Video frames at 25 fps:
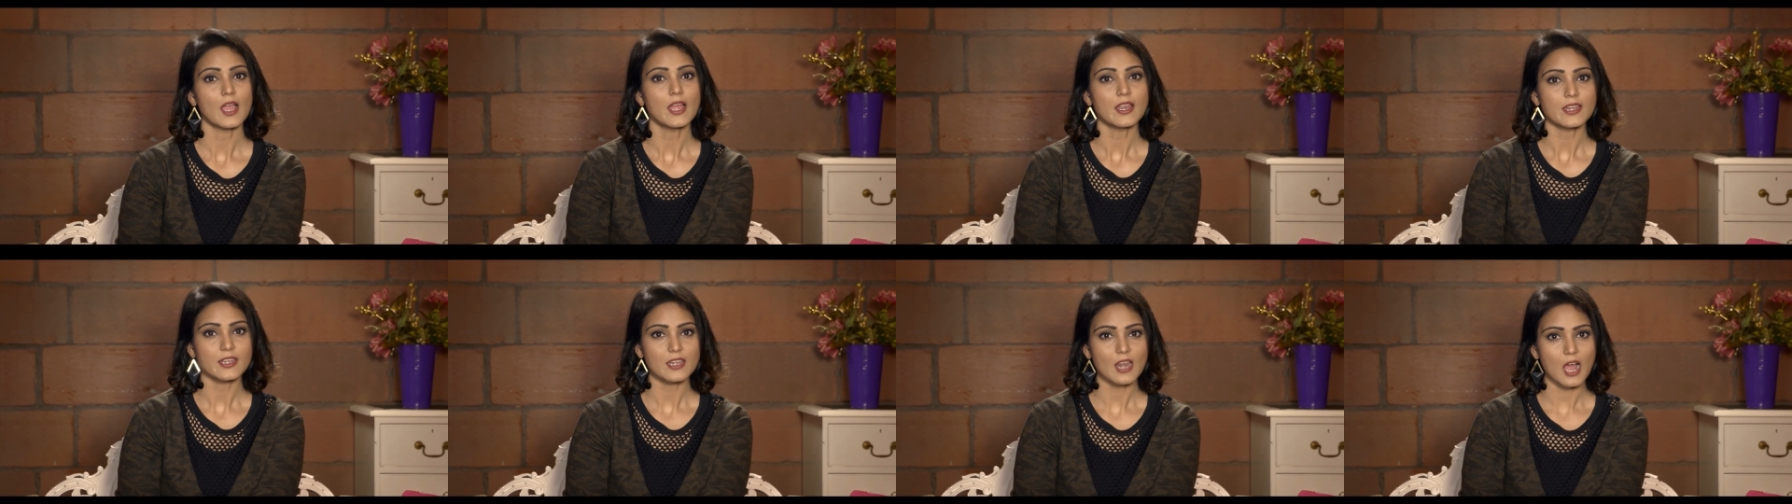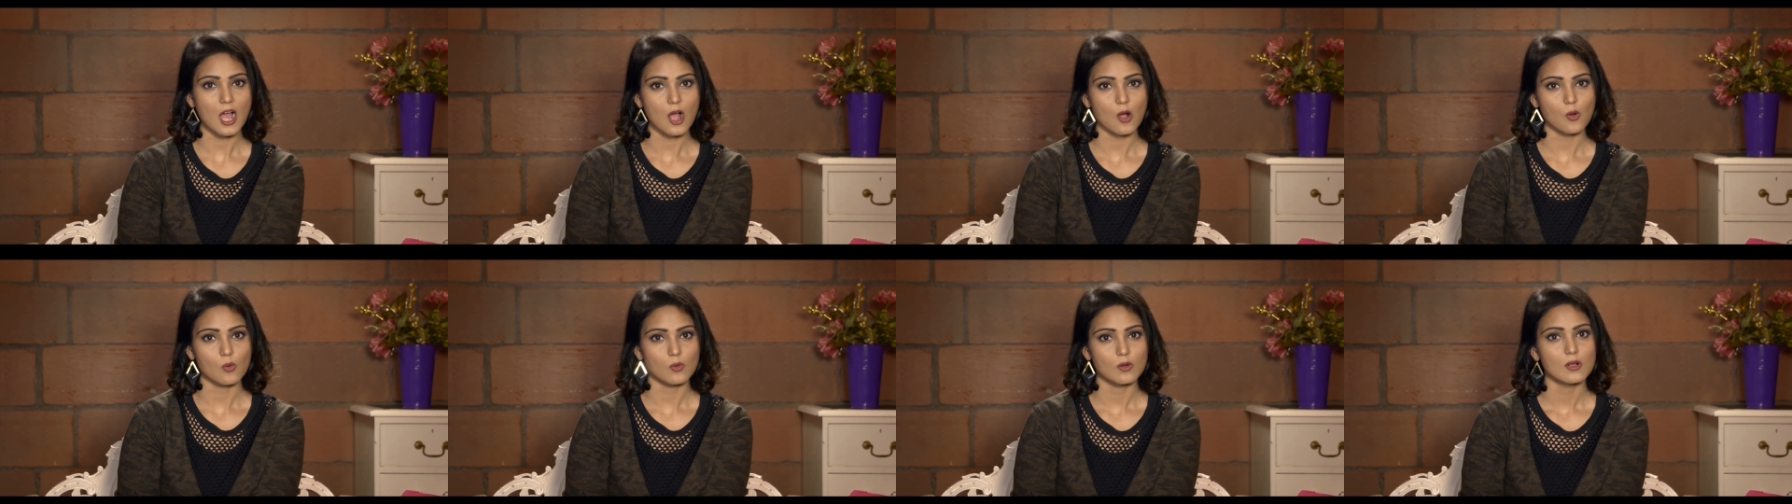
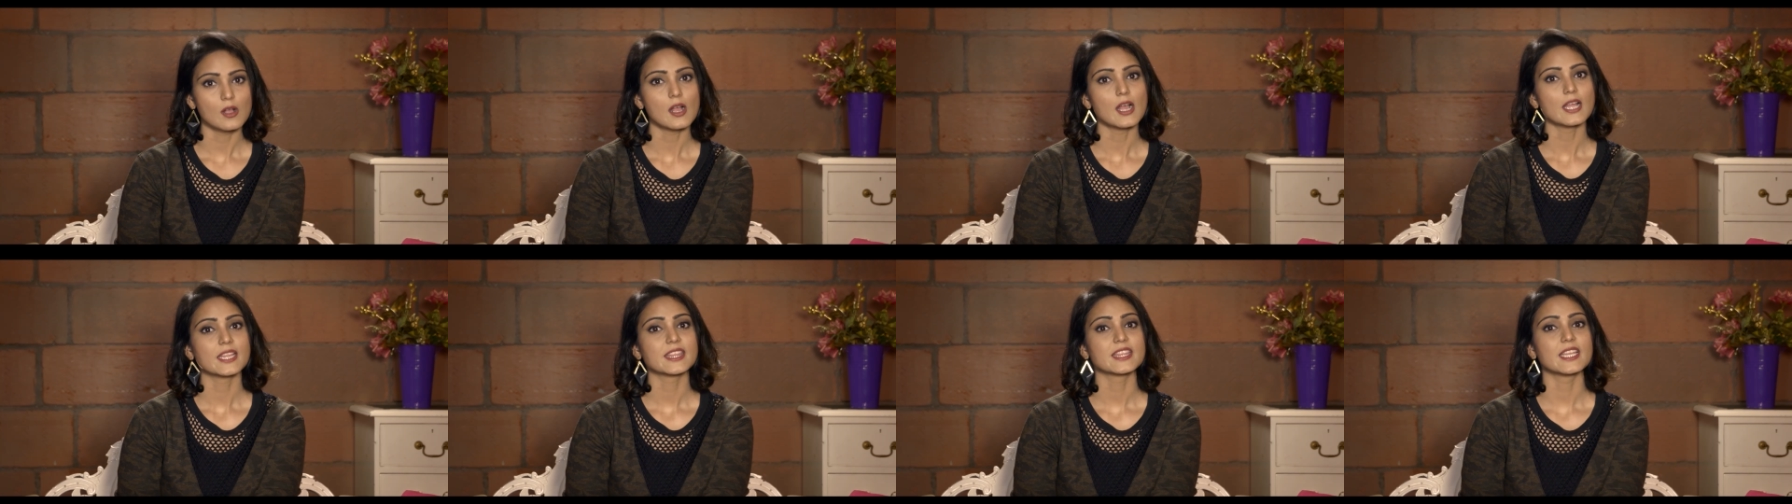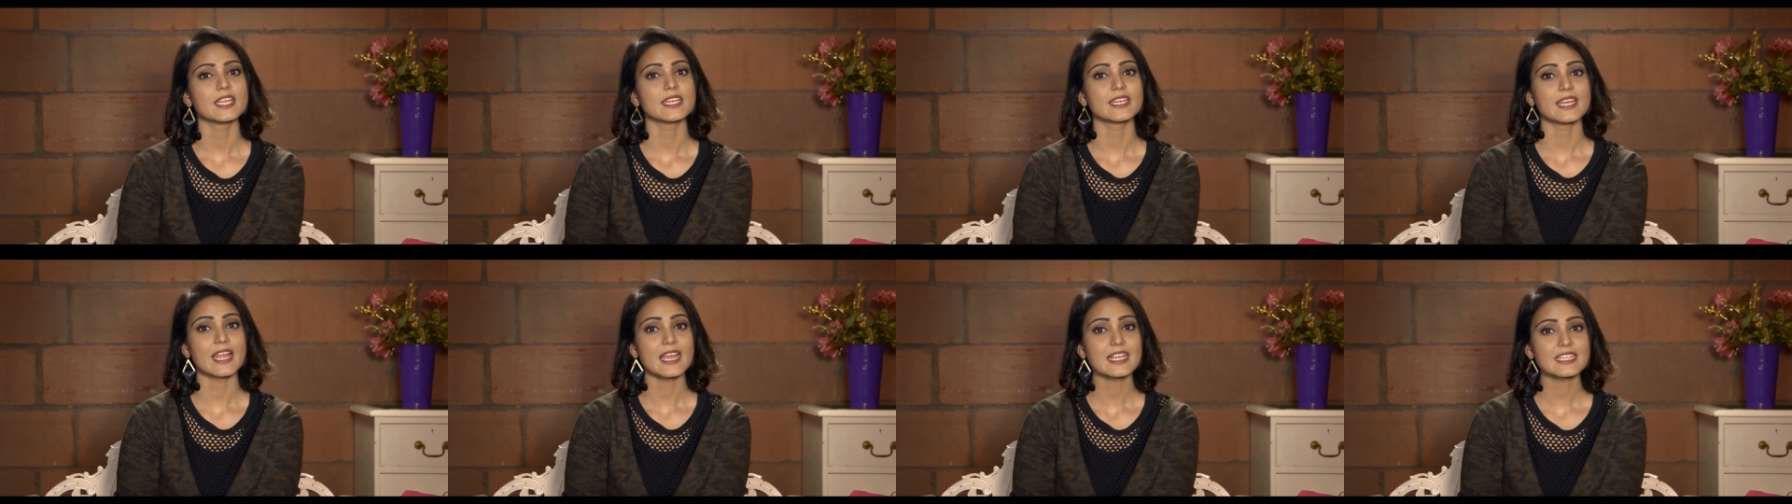Now,
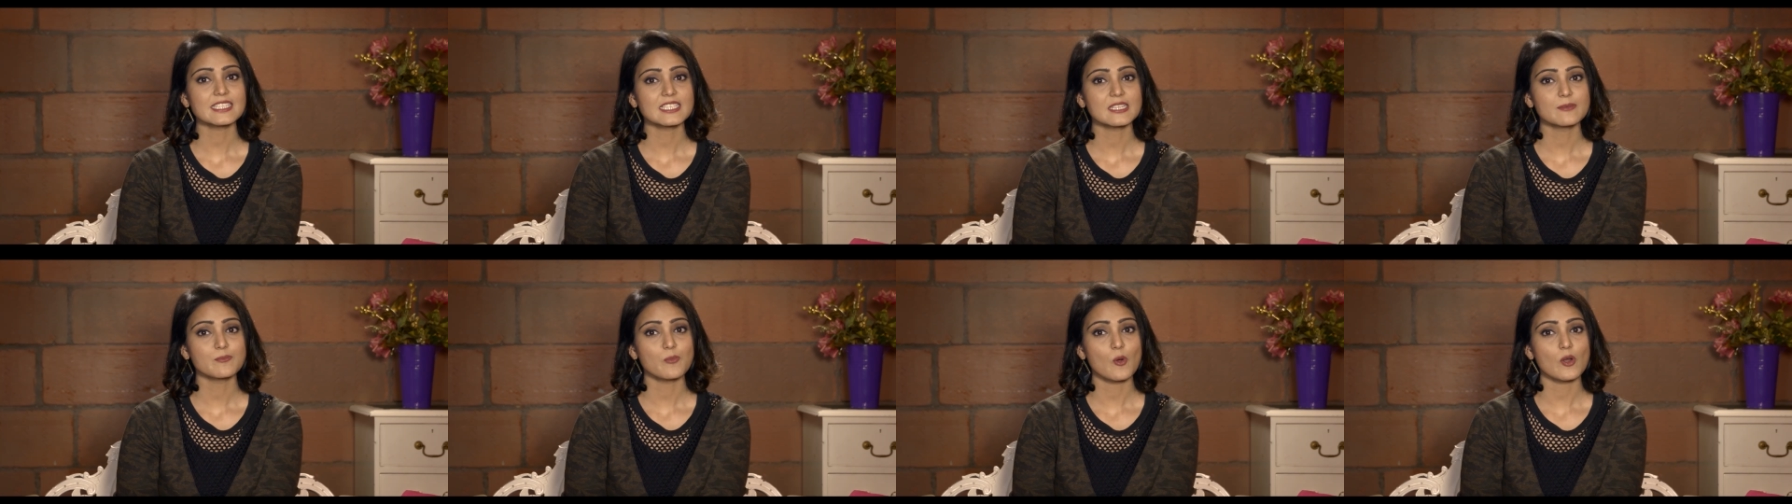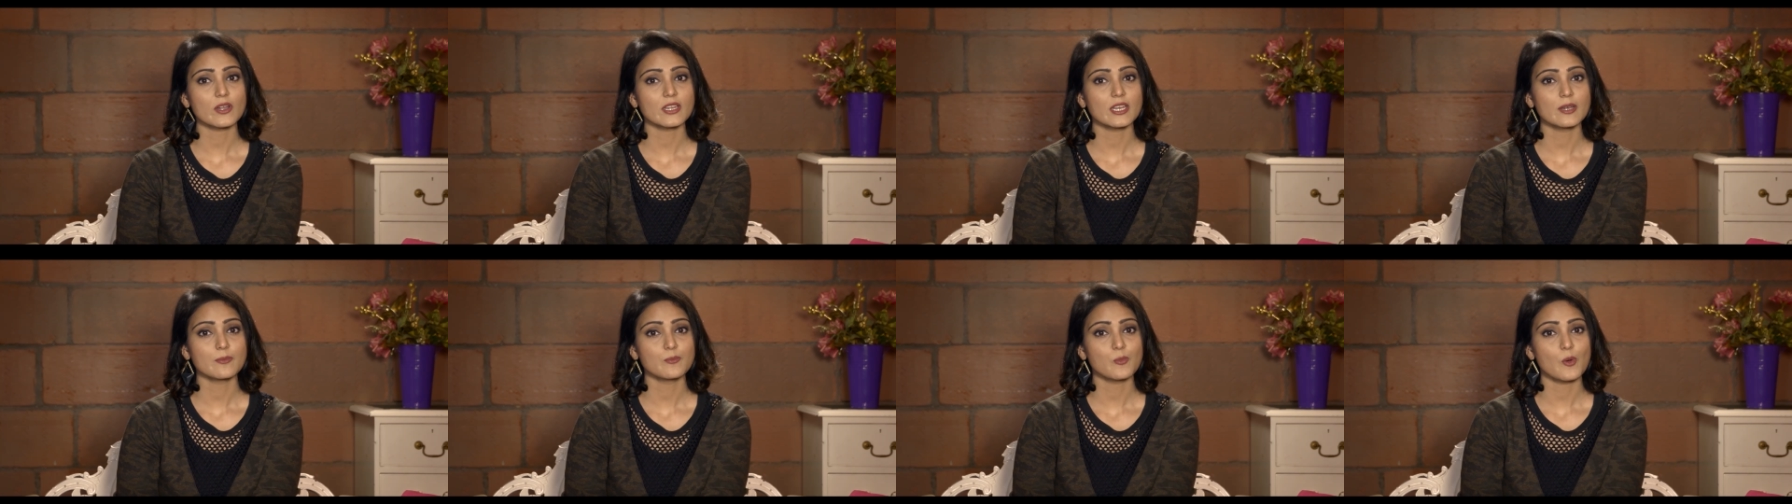the next
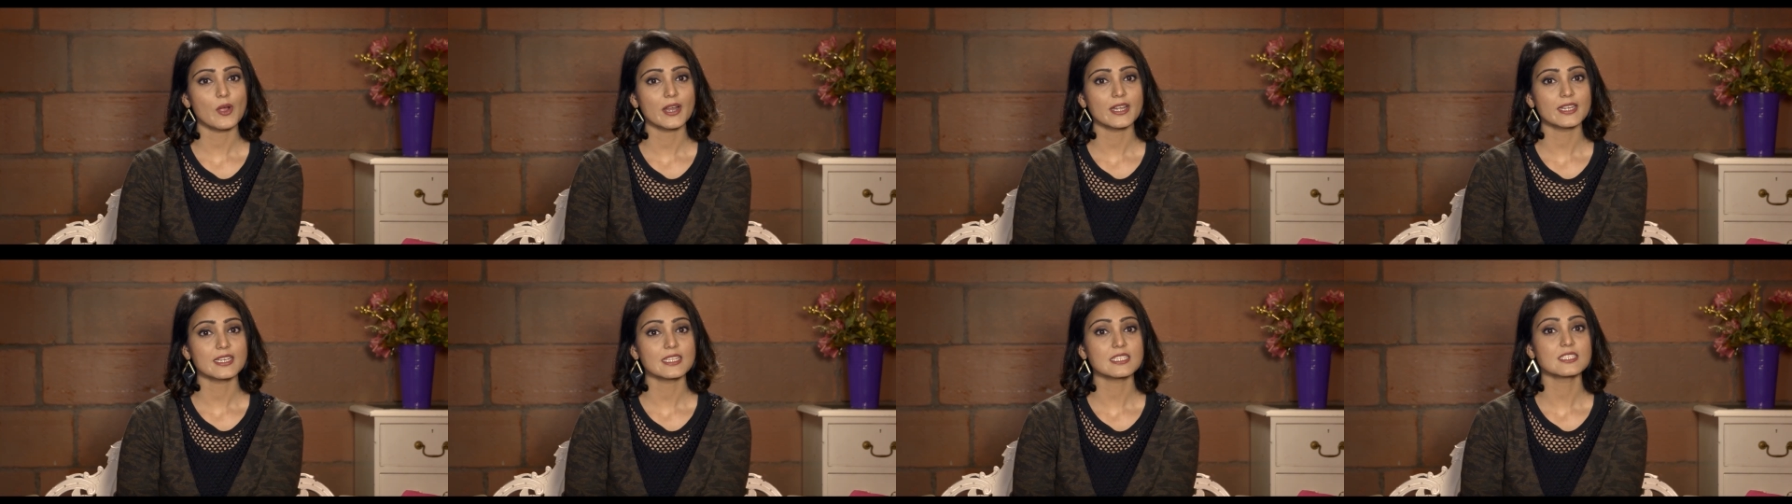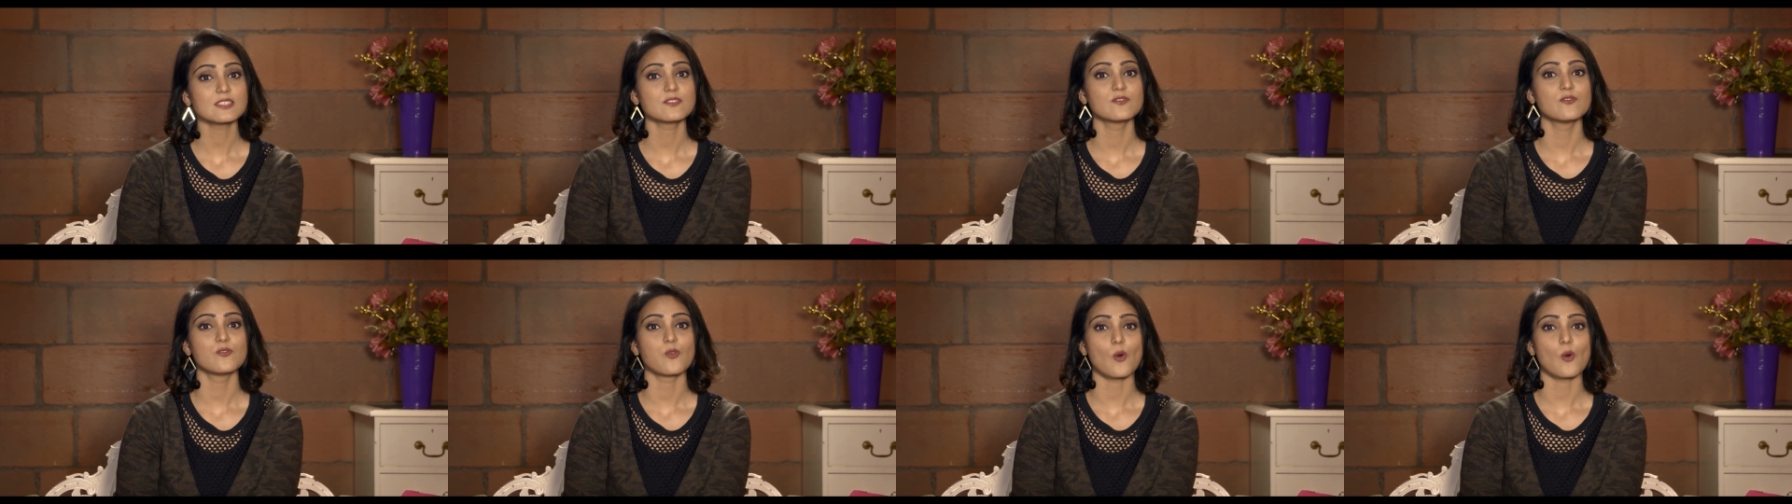important point is